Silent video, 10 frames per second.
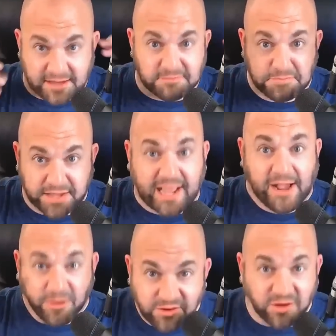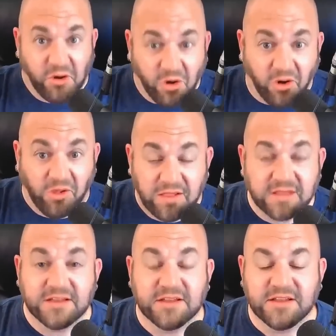and pick out a call
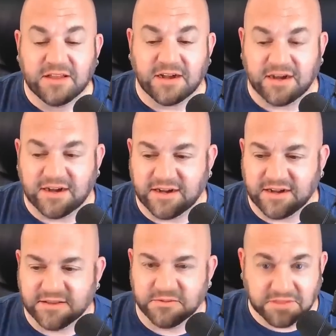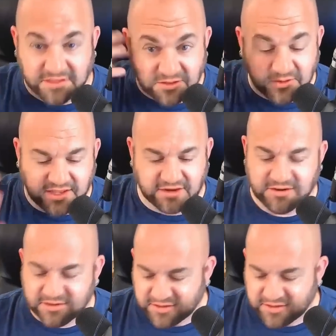uh, that you hear